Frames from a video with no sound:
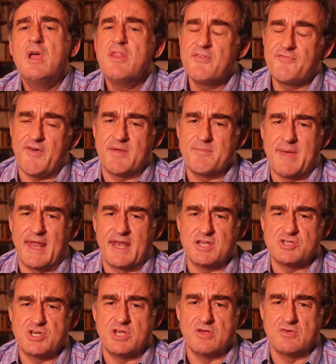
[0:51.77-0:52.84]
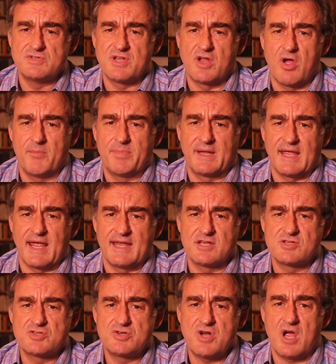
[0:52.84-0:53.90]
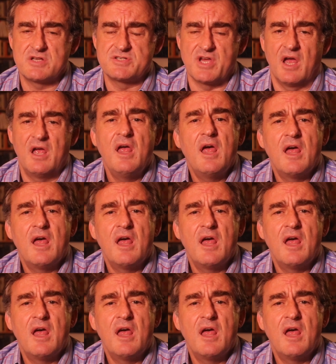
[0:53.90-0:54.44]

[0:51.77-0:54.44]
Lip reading: The fund manager used a complicated structure